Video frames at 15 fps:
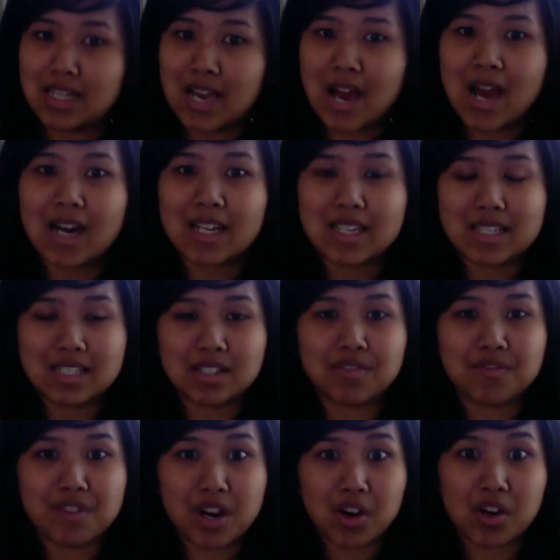That is
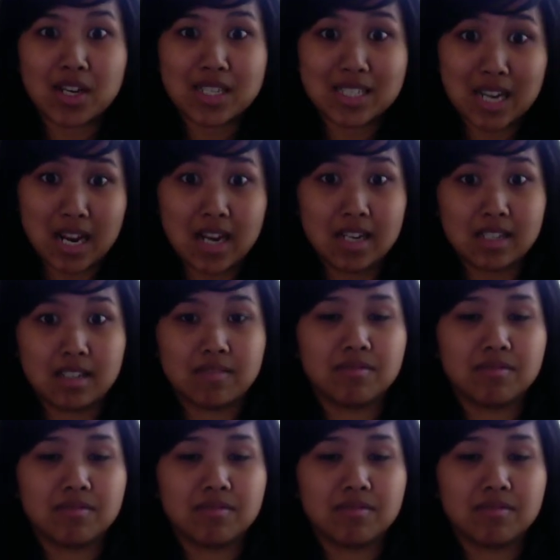very tight,